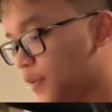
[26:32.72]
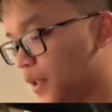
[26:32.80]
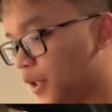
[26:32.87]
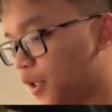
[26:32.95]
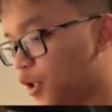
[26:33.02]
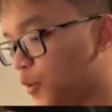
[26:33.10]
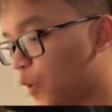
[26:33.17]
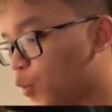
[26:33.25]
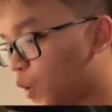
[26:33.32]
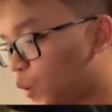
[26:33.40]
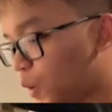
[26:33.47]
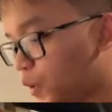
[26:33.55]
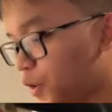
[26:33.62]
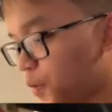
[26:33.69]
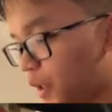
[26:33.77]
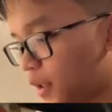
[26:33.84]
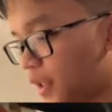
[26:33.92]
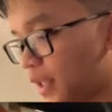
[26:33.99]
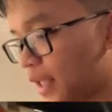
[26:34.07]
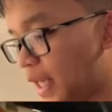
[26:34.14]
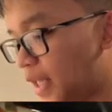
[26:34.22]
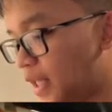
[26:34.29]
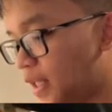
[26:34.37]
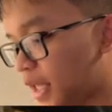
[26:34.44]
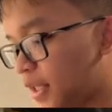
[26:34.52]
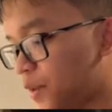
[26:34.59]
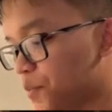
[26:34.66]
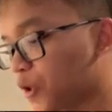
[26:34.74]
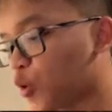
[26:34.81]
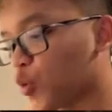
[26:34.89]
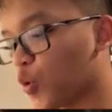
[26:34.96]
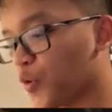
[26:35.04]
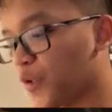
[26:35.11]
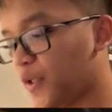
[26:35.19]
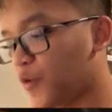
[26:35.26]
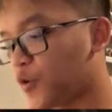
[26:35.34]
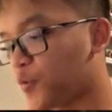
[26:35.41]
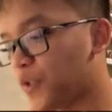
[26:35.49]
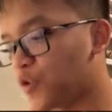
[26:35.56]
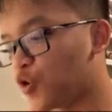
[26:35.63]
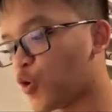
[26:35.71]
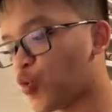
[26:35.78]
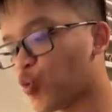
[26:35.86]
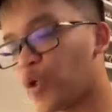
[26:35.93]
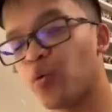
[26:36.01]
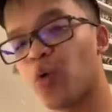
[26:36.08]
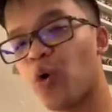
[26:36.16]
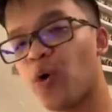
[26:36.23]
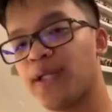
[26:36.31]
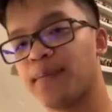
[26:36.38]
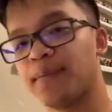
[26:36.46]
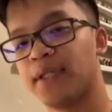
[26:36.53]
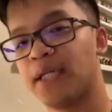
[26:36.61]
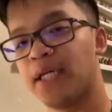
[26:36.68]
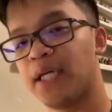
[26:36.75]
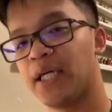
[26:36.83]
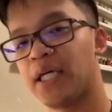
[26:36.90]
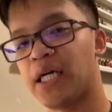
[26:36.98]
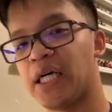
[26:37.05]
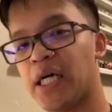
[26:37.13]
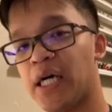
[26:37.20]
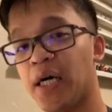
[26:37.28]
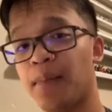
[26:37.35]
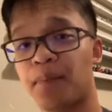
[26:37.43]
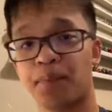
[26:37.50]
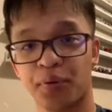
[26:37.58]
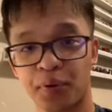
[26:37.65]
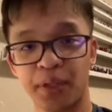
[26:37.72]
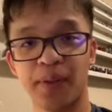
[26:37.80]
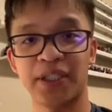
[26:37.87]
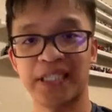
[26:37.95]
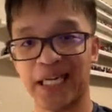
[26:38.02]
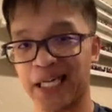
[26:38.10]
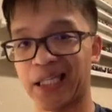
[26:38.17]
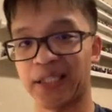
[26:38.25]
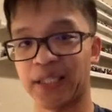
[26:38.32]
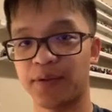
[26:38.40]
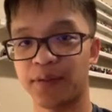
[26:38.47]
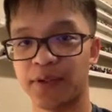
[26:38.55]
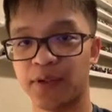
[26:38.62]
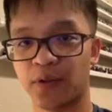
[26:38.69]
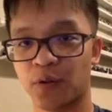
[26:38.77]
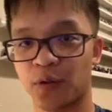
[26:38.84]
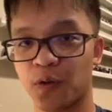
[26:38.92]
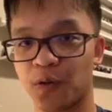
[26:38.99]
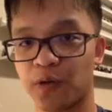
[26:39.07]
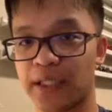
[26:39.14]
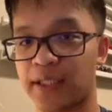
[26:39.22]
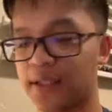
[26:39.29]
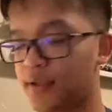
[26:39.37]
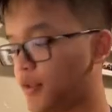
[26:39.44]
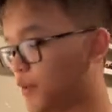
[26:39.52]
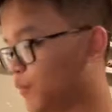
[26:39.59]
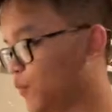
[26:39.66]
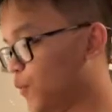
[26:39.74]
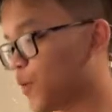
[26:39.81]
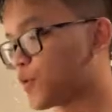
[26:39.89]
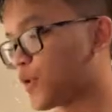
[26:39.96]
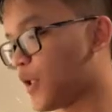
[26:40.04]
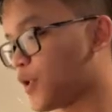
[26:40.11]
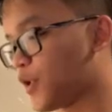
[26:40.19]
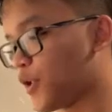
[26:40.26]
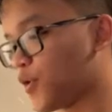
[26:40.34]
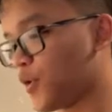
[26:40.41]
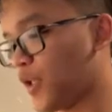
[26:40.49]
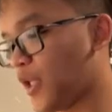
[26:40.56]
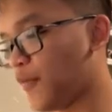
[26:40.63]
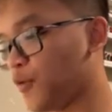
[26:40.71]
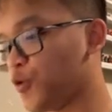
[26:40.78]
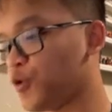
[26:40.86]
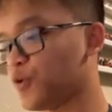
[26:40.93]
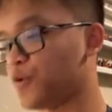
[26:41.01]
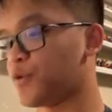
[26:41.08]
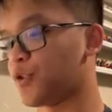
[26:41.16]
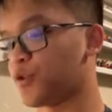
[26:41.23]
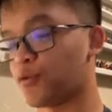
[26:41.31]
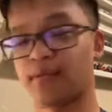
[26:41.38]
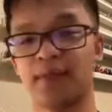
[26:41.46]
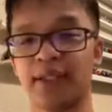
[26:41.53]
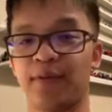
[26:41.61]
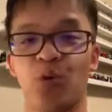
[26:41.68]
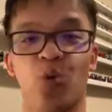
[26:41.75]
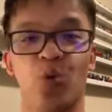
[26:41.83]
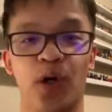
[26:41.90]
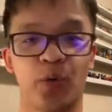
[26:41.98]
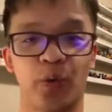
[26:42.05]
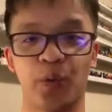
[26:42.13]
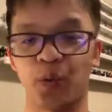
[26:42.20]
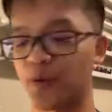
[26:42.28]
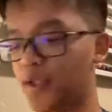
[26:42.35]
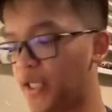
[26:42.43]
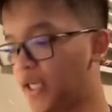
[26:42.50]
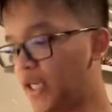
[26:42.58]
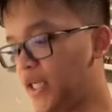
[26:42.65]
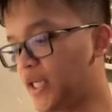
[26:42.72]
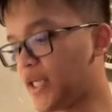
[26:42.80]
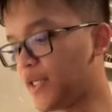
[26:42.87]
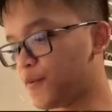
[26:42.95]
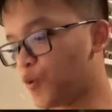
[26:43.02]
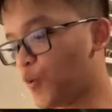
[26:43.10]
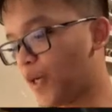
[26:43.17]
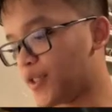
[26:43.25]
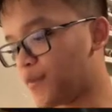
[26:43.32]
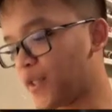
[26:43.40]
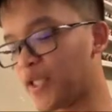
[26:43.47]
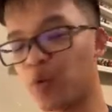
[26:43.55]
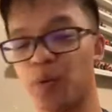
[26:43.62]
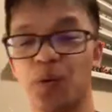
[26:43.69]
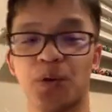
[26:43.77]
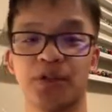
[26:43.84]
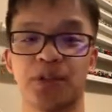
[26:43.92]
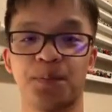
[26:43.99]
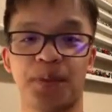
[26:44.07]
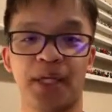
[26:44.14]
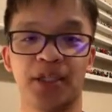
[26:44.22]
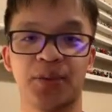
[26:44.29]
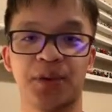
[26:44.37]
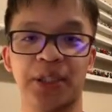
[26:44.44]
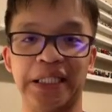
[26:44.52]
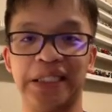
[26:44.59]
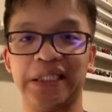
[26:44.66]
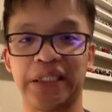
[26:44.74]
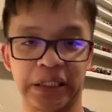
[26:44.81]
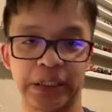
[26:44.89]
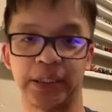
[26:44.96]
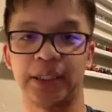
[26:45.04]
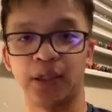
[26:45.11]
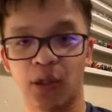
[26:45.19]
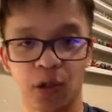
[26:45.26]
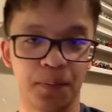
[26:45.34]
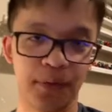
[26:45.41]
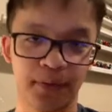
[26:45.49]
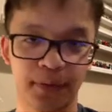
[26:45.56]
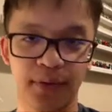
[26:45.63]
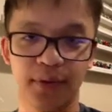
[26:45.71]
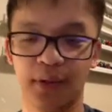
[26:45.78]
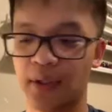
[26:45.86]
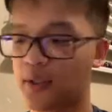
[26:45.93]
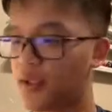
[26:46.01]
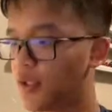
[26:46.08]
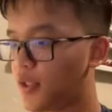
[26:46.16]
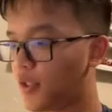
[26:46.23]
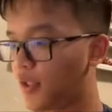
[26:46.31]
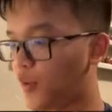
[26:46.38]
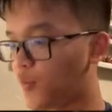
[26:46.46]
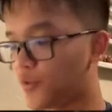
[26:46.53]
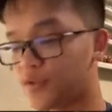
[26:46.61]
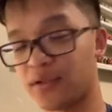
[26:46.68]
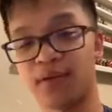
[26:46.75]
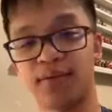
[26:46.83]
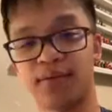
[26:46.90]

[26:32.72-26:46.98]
ability. You may reroll this Bakugan anytime you misroll with it, which means you can reroll him pretty much anytime you misroll. Like most other evolutions, just give you one reroll. He gives you as many rerolls as possible until he opens, which